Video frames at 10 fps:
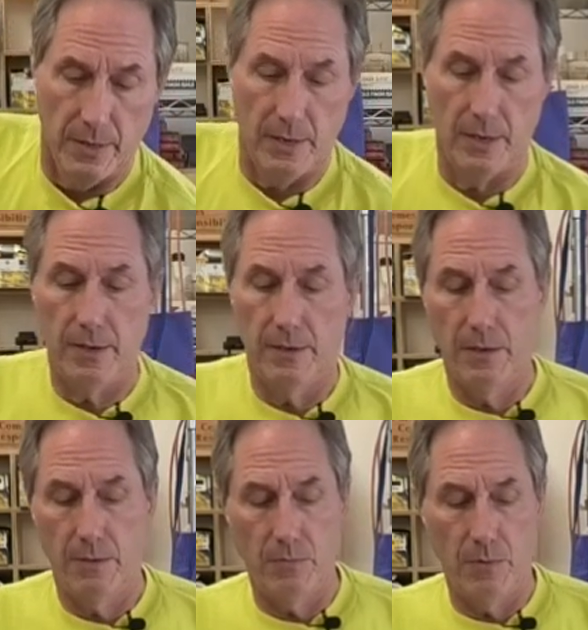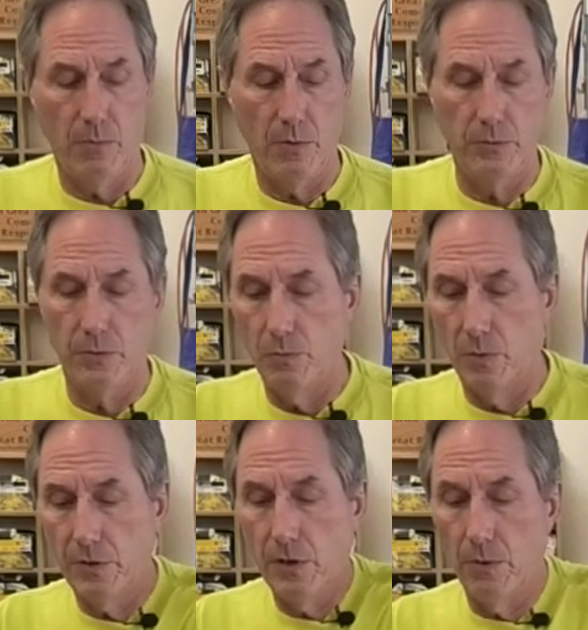And then we'll do
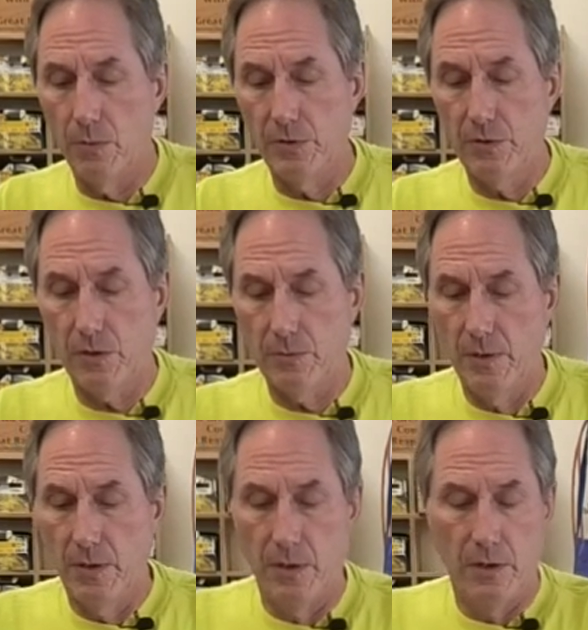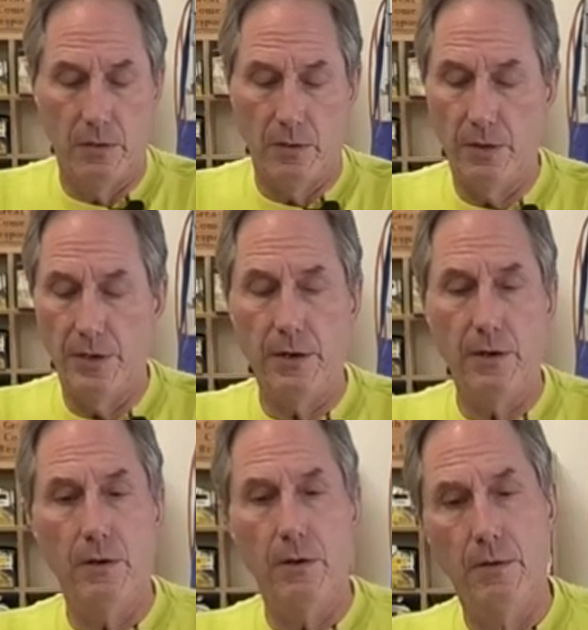one coat with
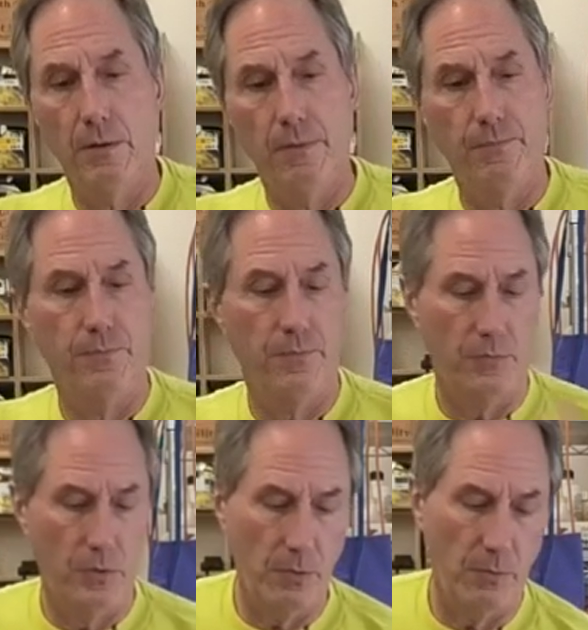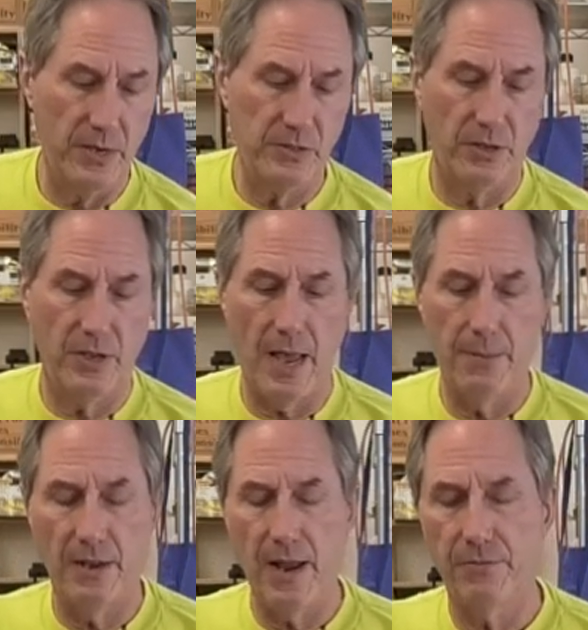clear, do the rest of the
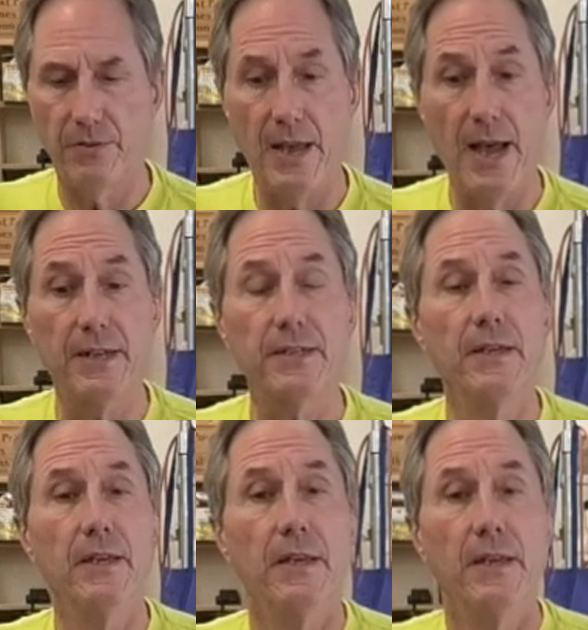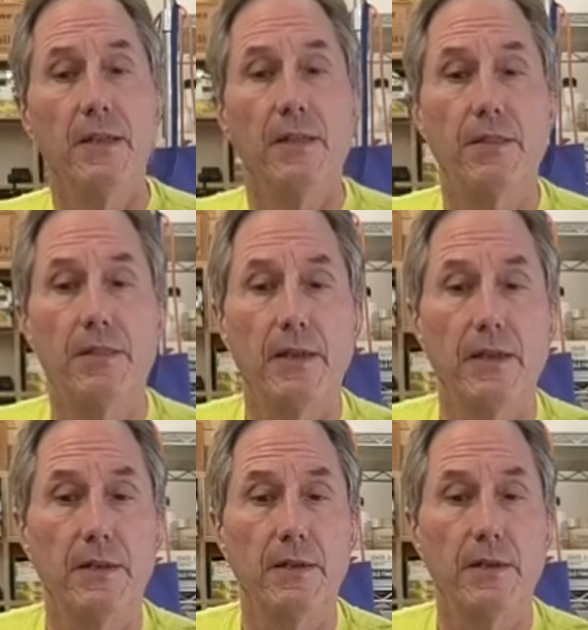cabinet after that,
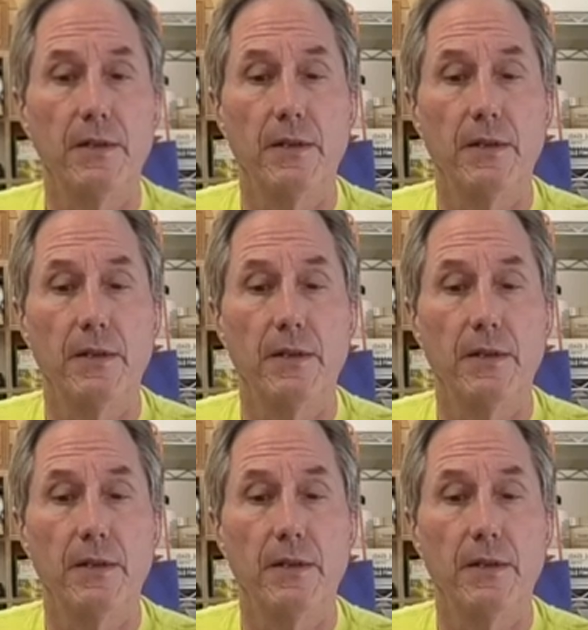then,